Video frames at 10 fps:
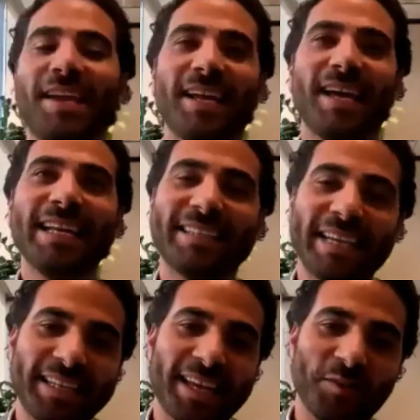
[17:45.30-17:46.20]
I'll
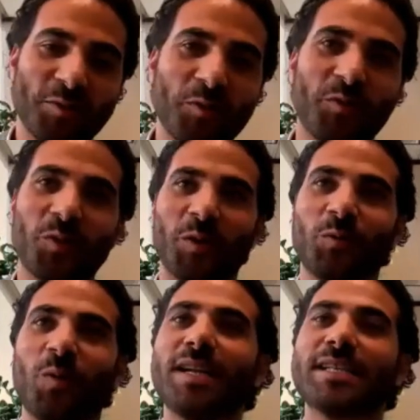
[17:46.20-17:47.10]
take that in twofold.
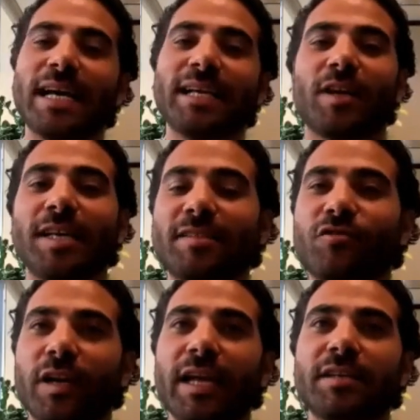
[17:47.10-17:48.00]
One is as it
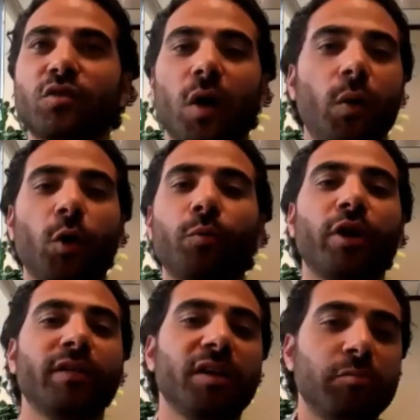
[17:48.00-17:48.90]
relates to our
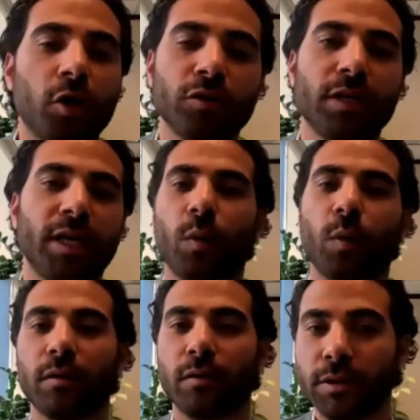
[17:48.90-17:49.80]
operating model, and
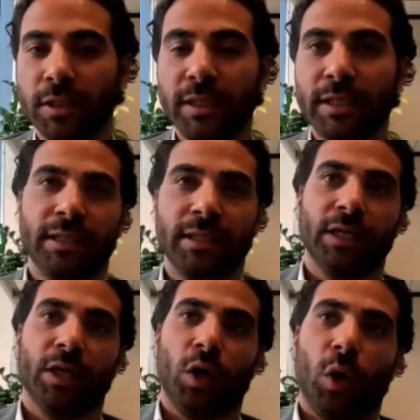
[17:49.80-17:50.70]

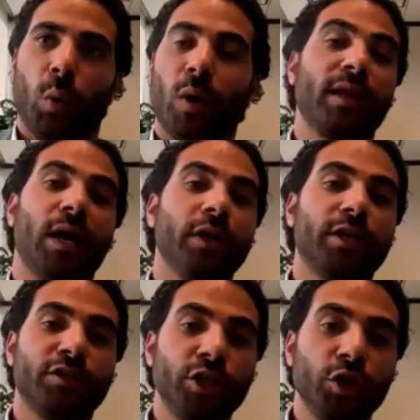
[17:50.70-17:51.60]
whether I will
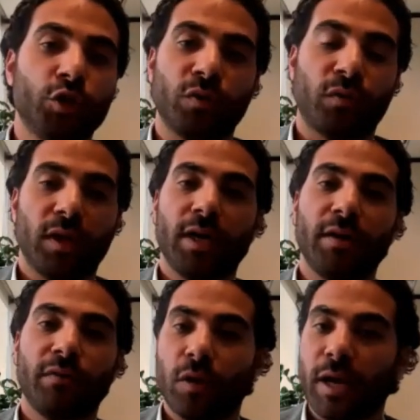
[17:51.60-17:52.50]
continue to fly
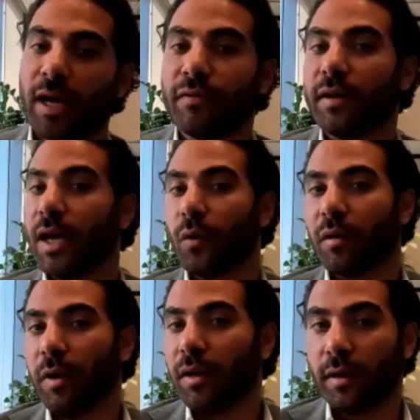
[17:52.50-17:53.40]
for a half an hour
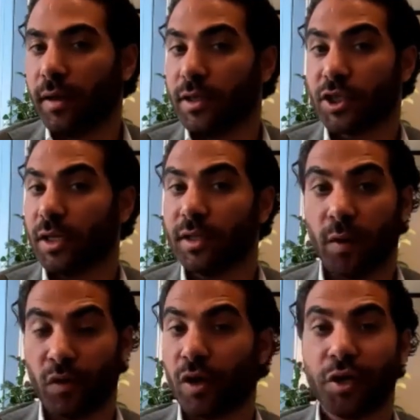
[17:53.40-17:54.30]
meeting in Jeddah,
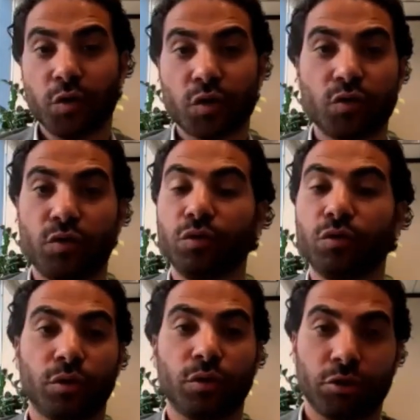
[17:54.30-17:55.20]
which I used to do
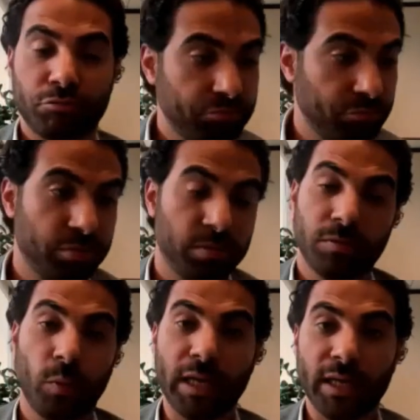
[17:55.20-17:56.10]
on
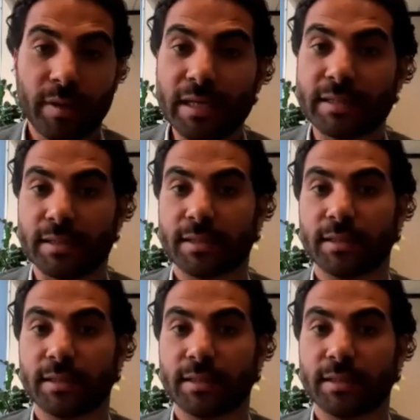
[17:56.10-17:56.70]
a weekly basis.